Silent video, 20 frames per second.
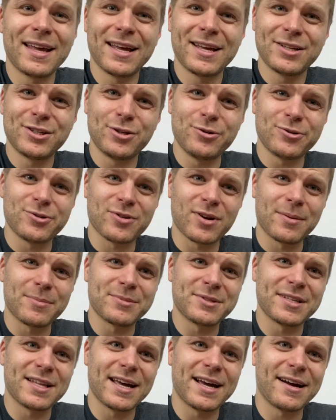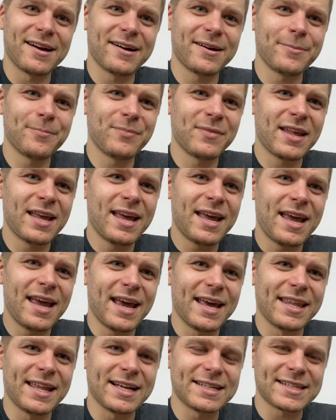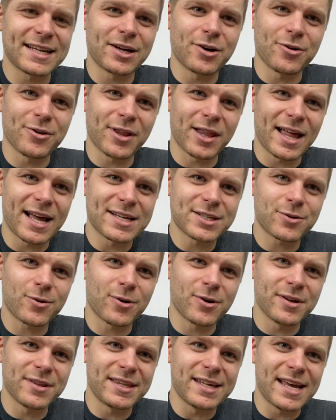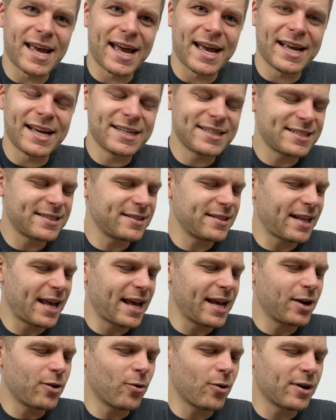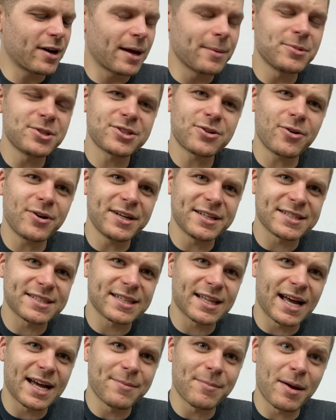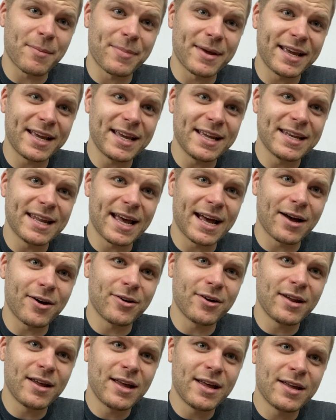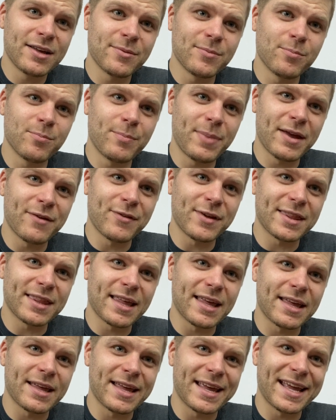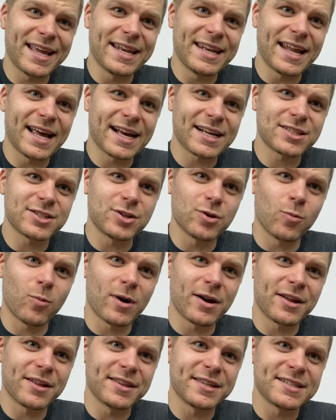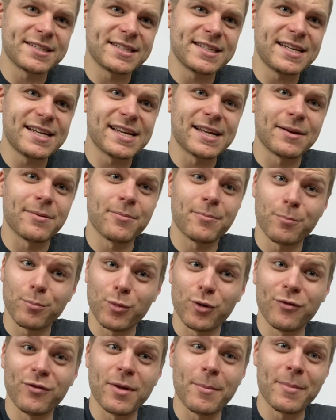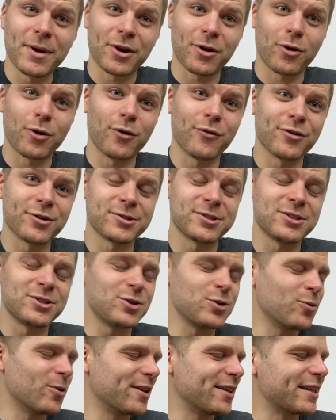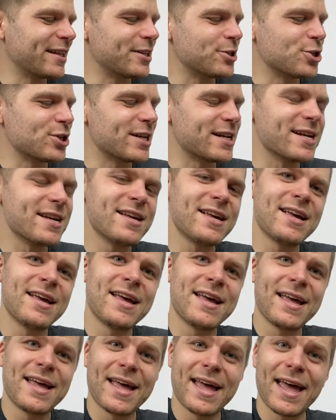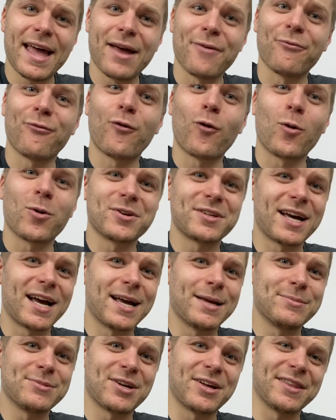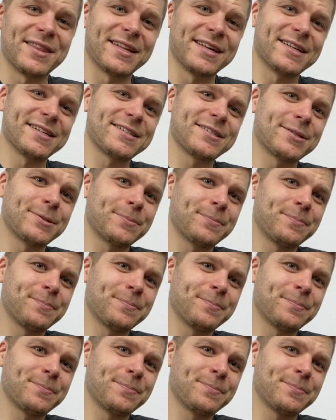2 strums there. And then as I go to the last chord, the A chord, I'm just going to slide my pinky down, pivot the index to 1 on the C, and move the middle over to 2 on the G, and 4 times on this.